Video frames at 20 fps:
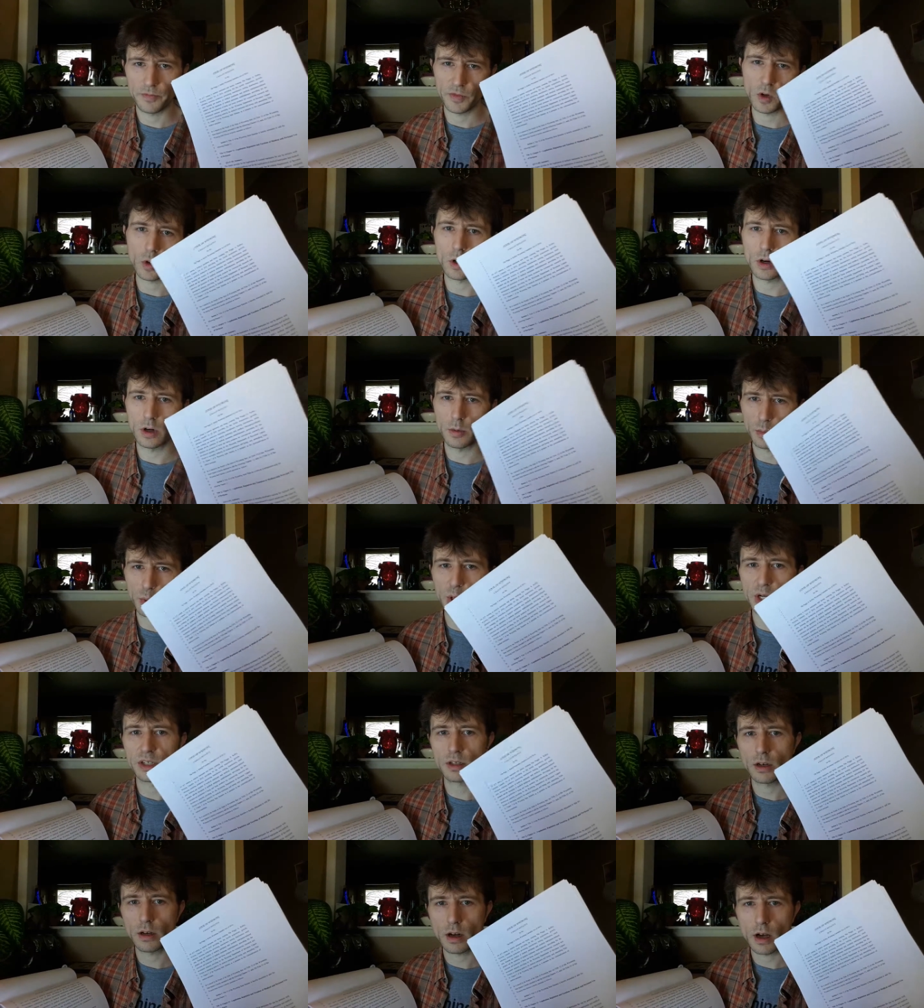or
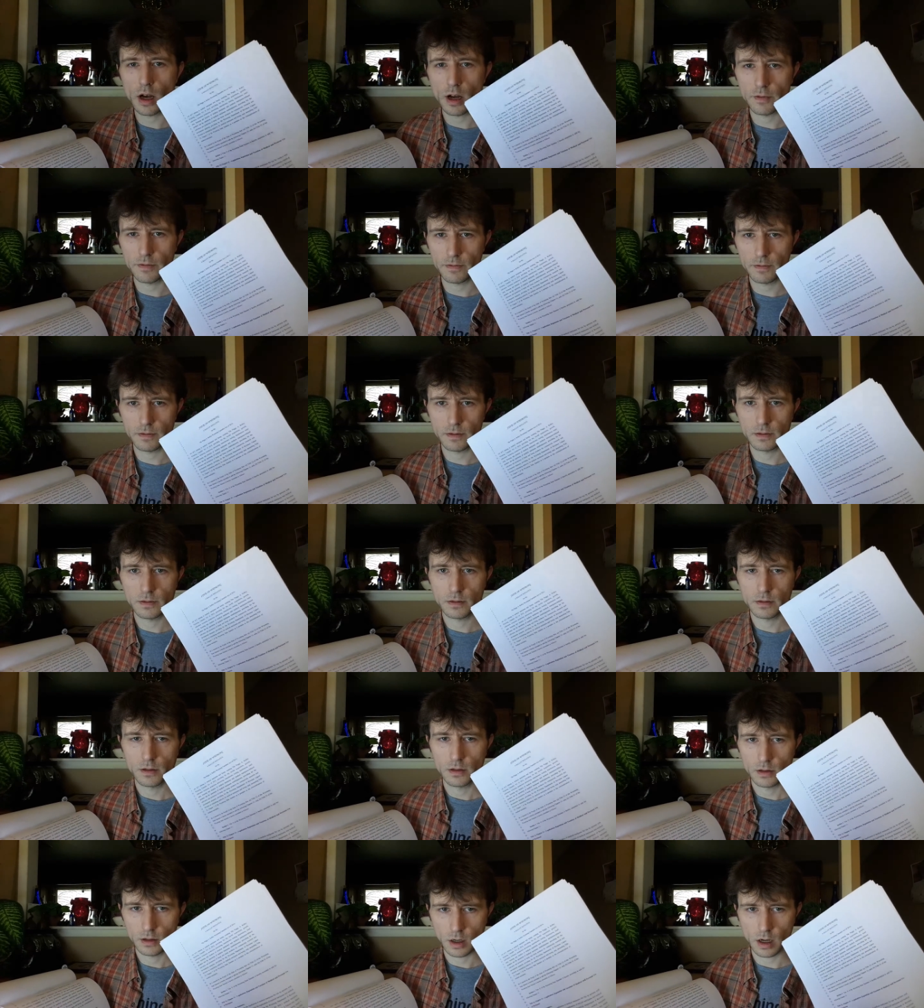printed off
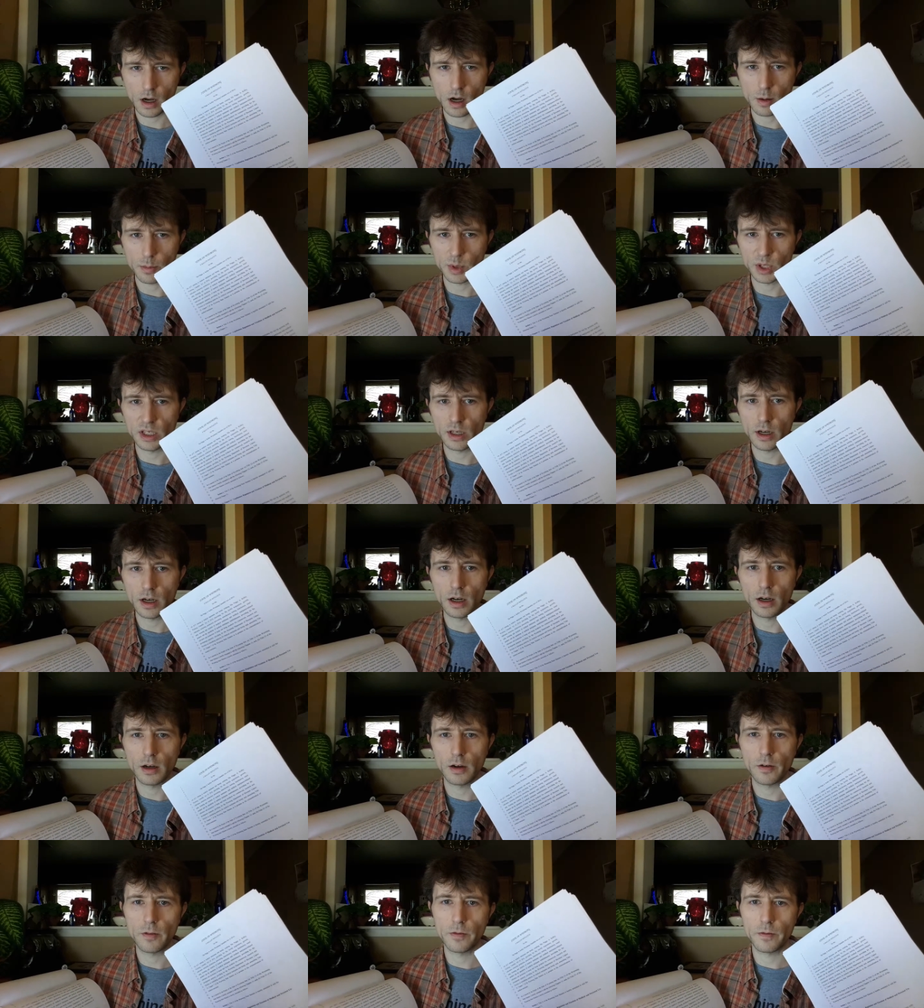copy
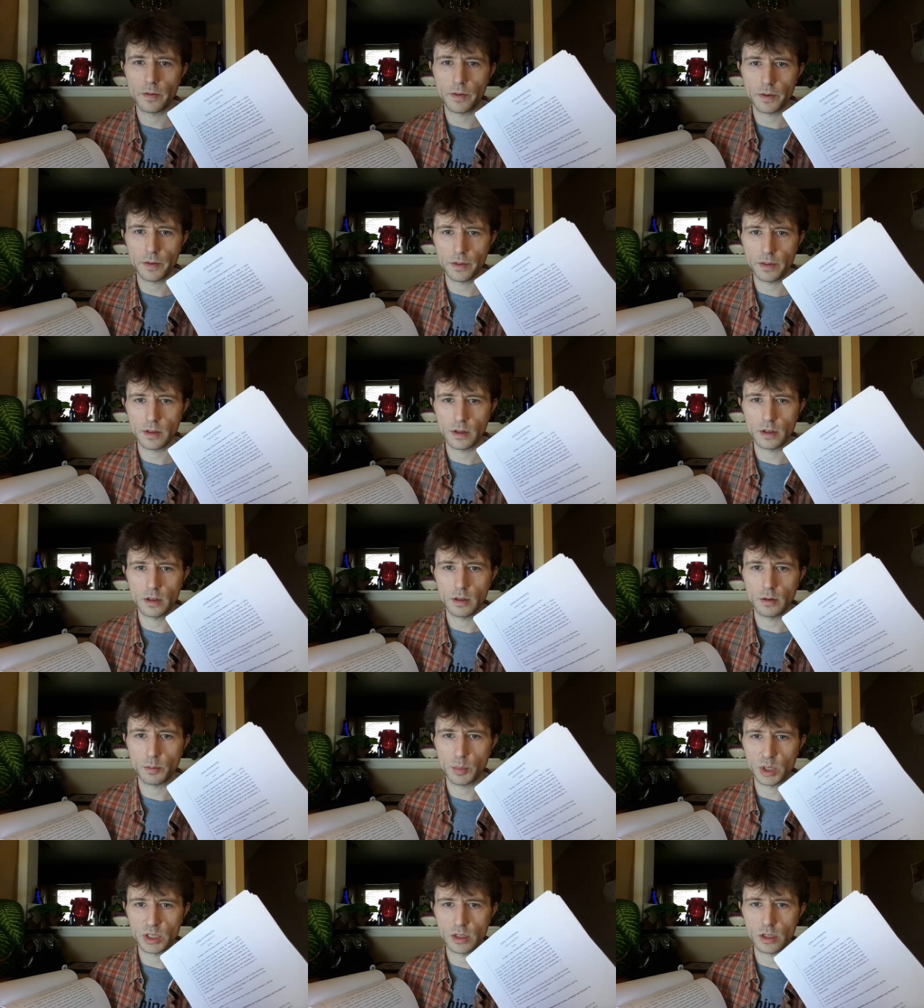of the
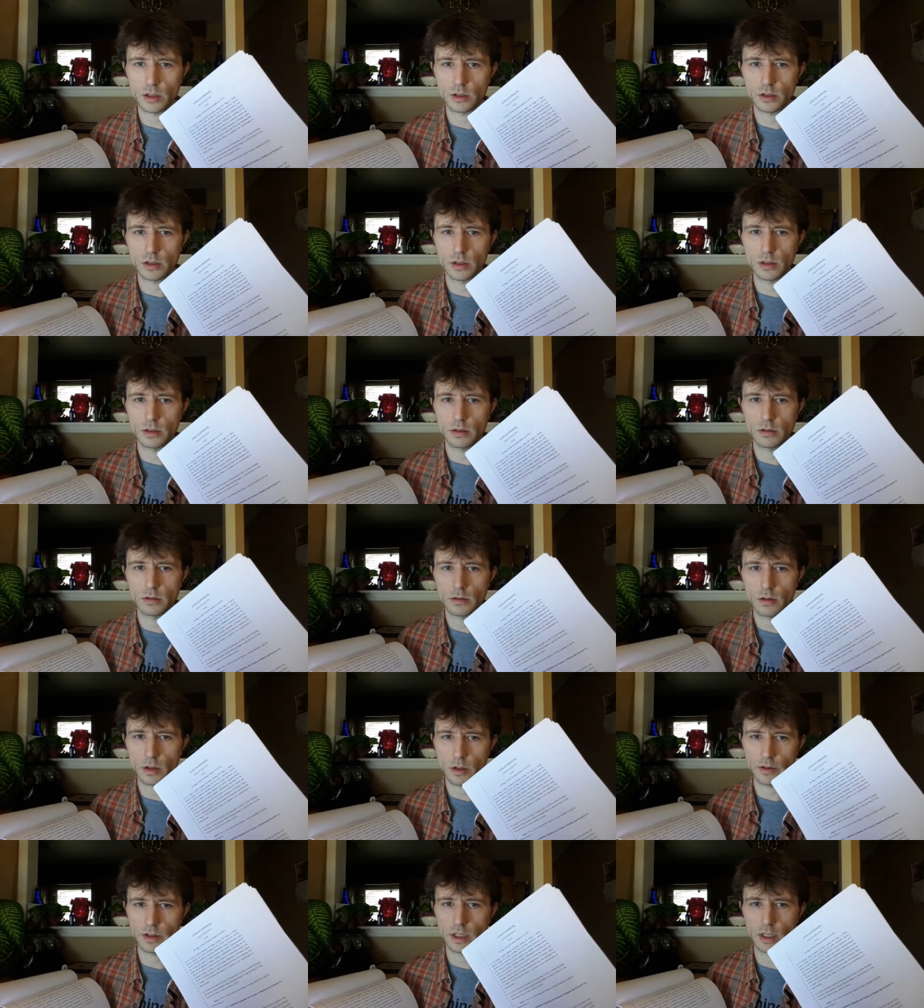petition
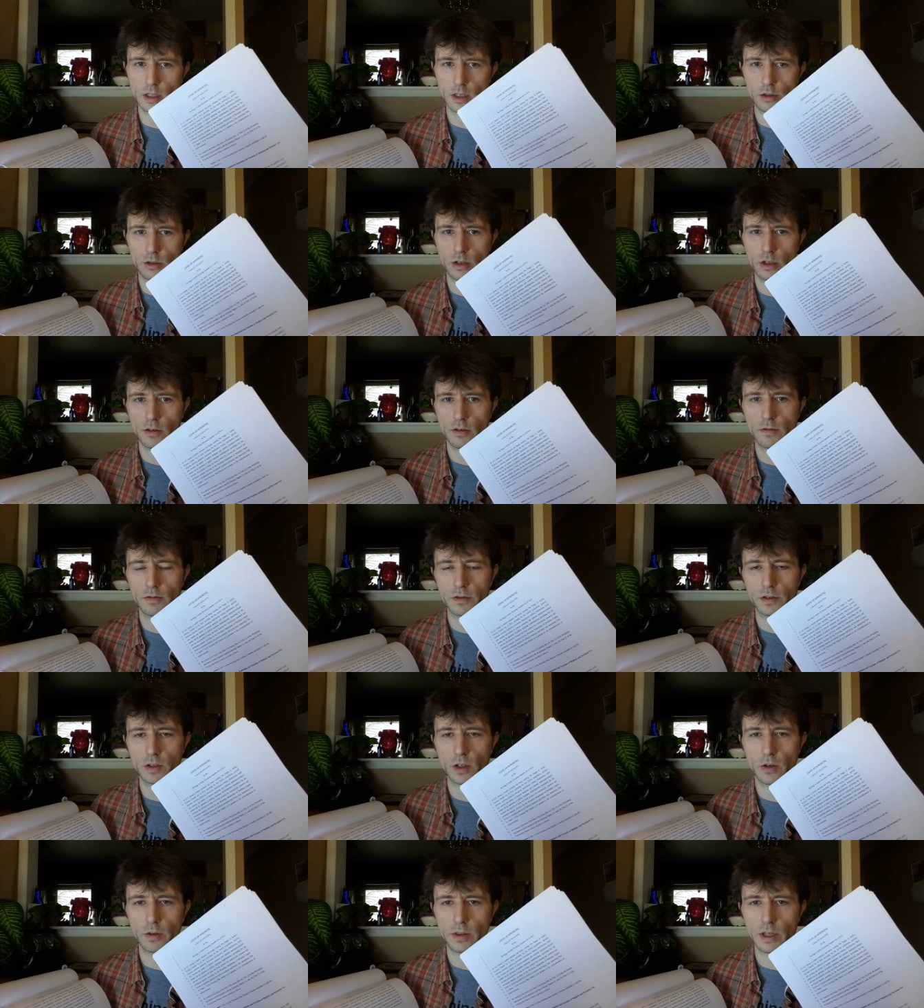or the initiative
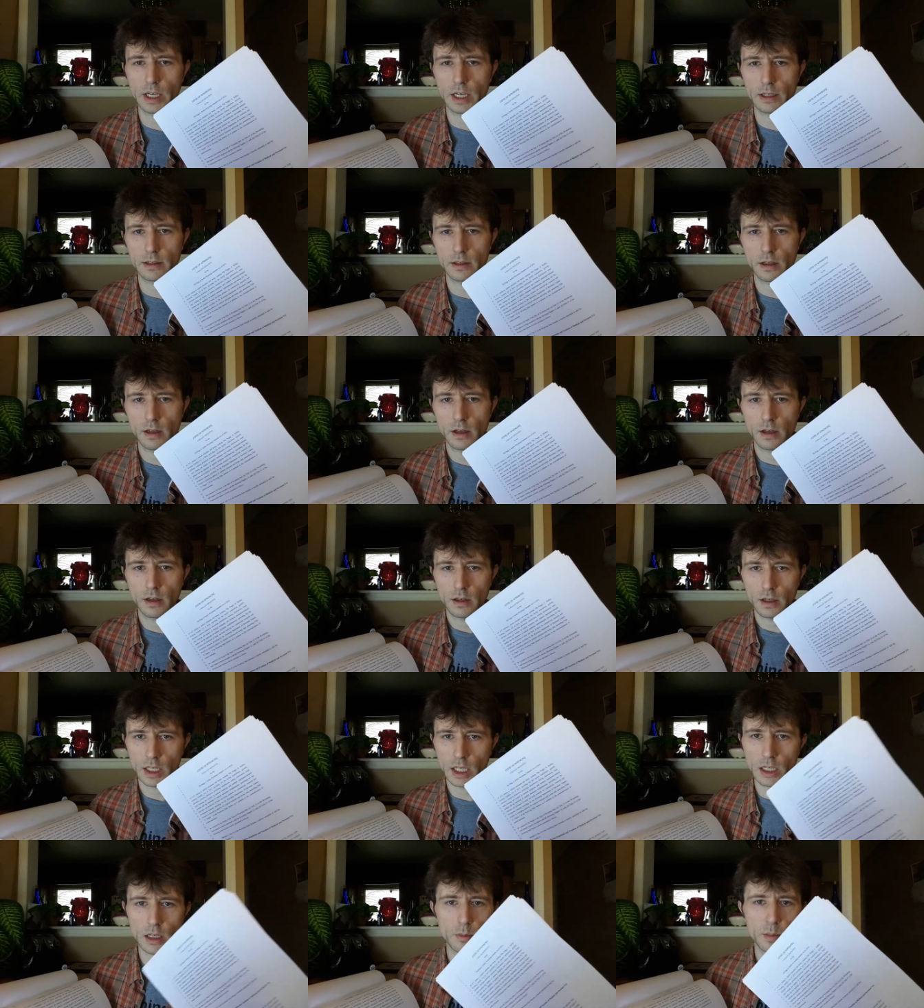so that
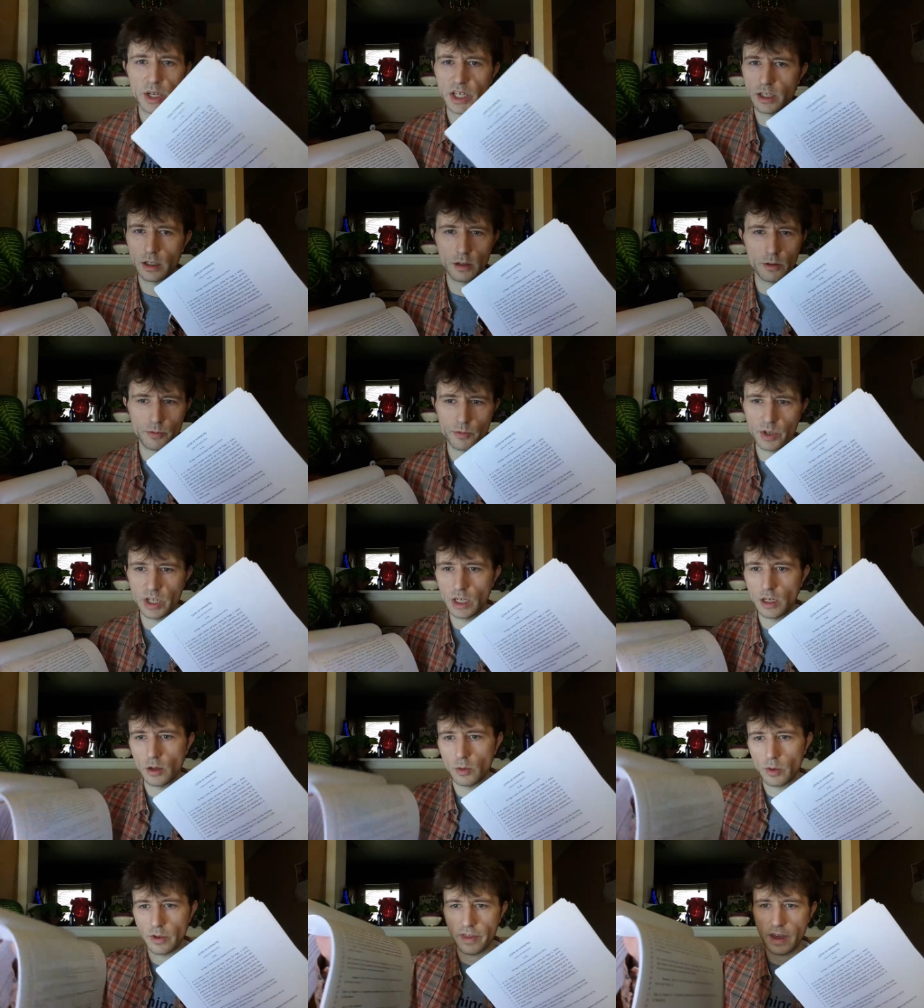anybody can read
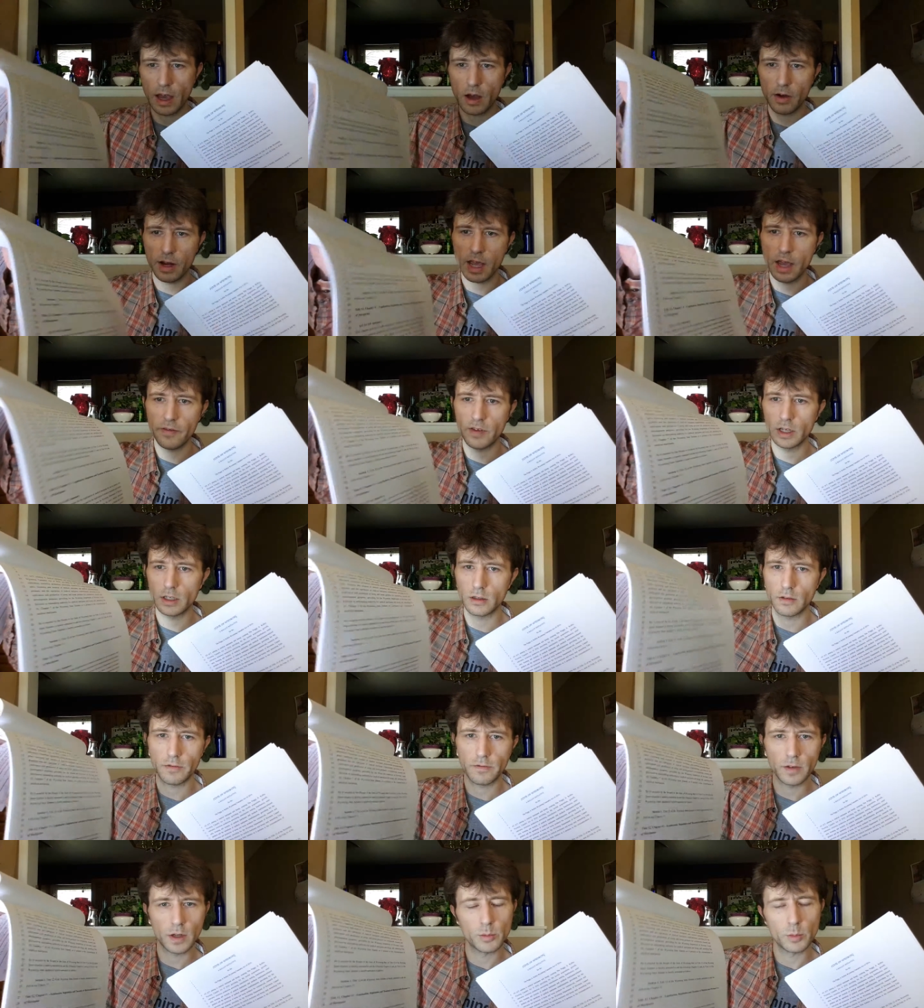it without having to
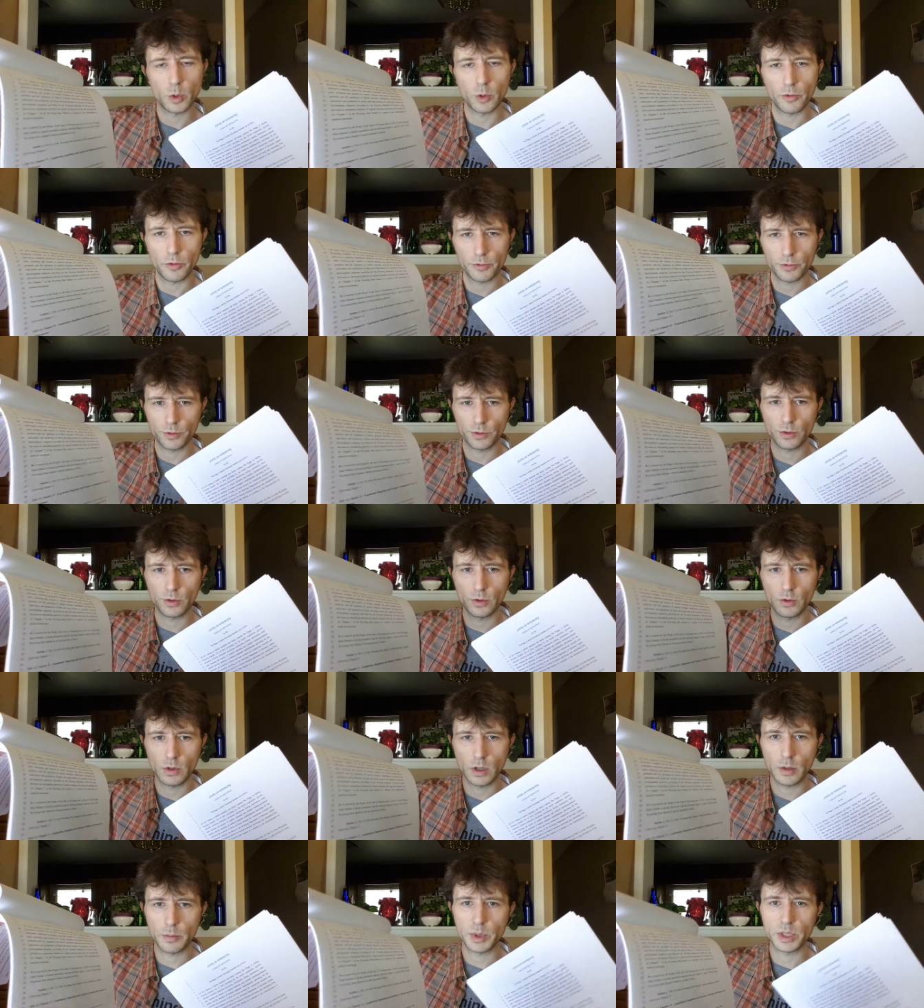fumble
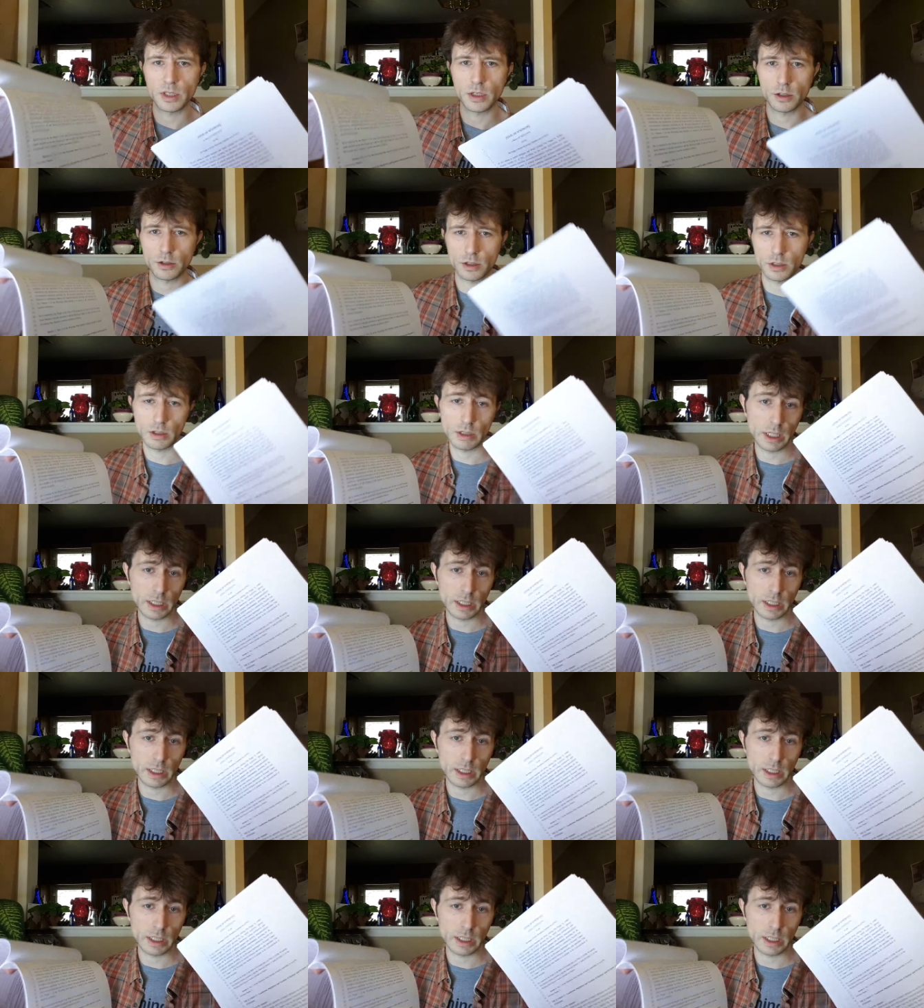through a petition.